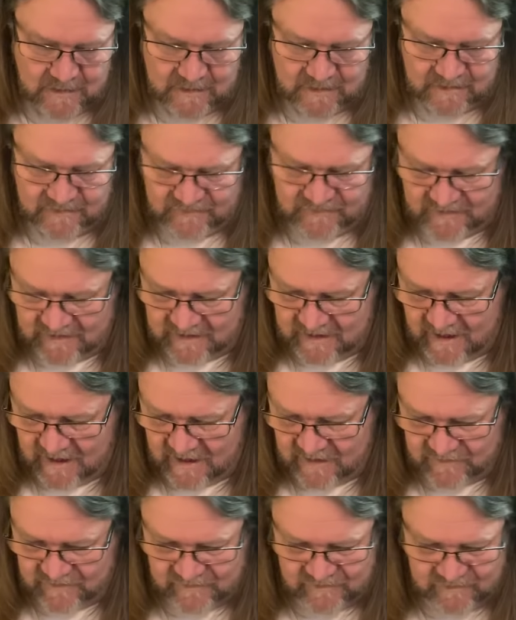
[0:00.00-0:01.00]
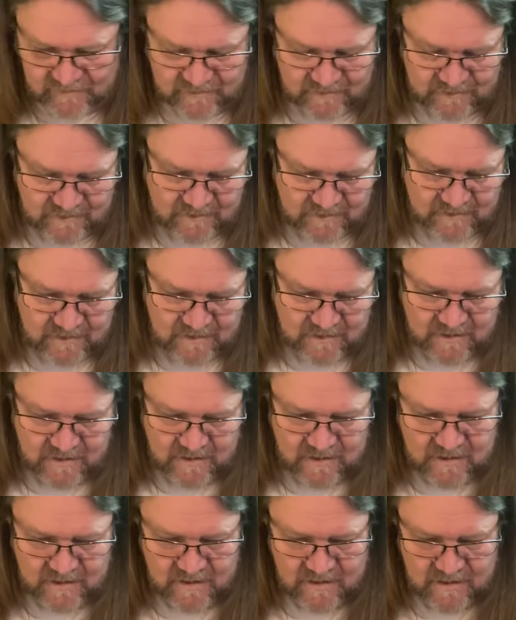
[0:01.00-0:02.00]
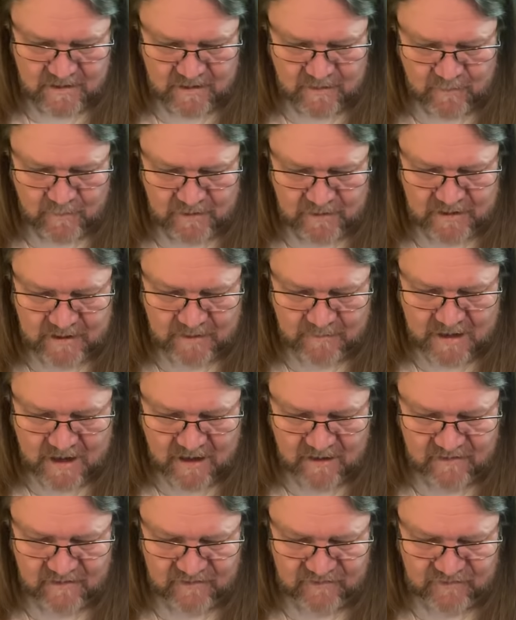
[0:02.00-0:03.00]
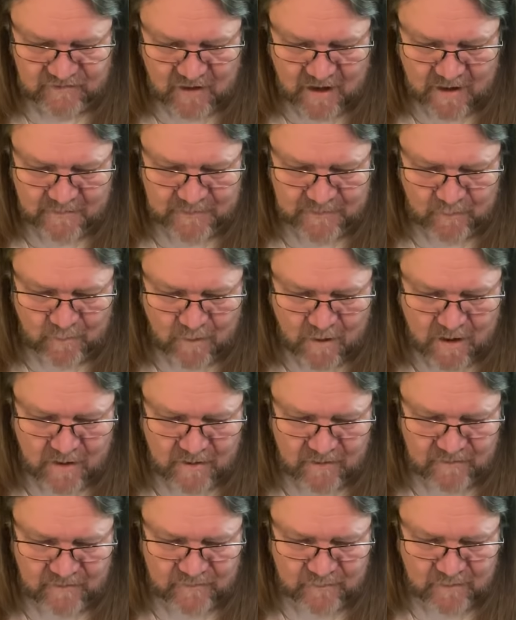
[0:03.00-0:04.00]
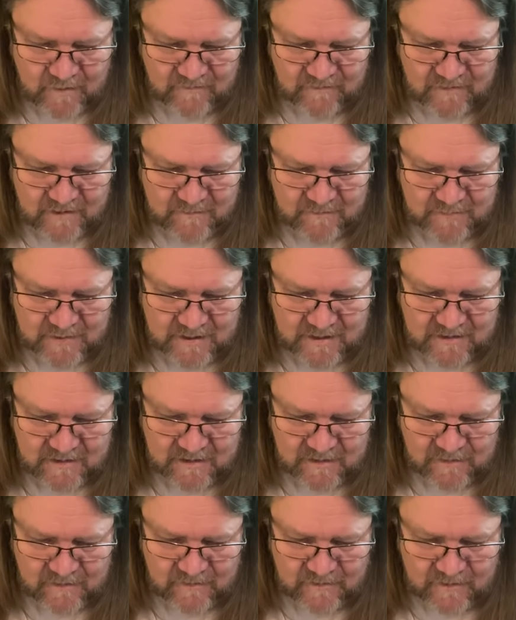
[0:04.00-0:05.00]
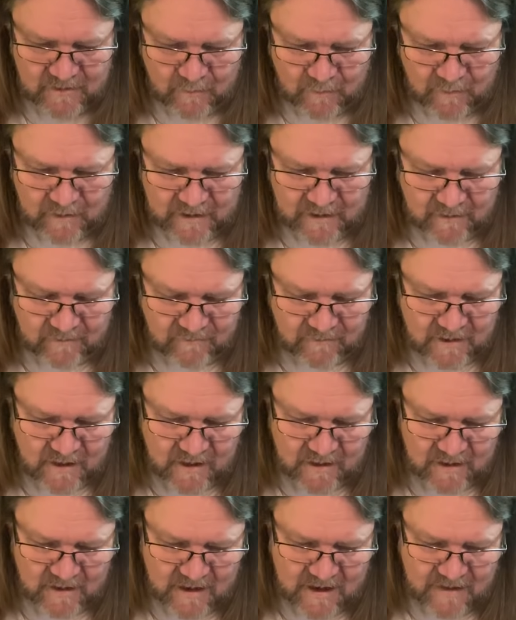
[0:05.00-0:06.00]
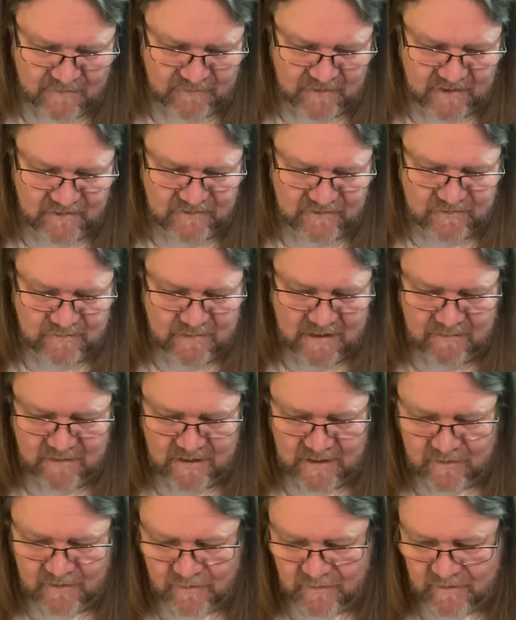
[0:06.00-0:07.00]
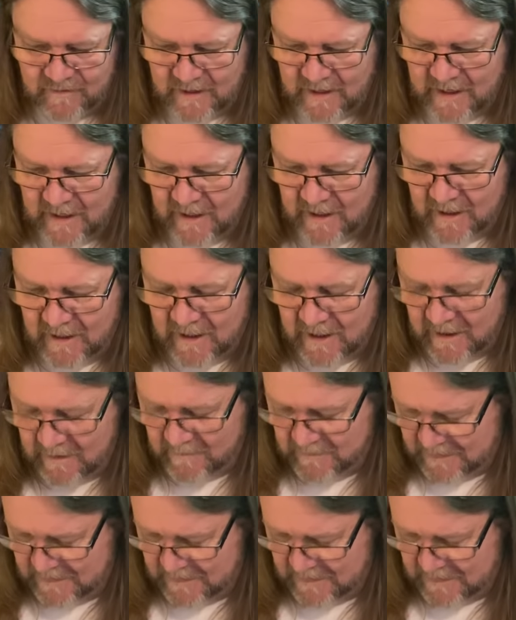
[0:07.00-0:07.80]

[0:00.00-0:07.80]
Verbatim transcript: It's the catch. They want to come out of these choppy waters. Wherever they've been, they learned a whole hell of a lot of life lessons. Maybe they grew the hell up.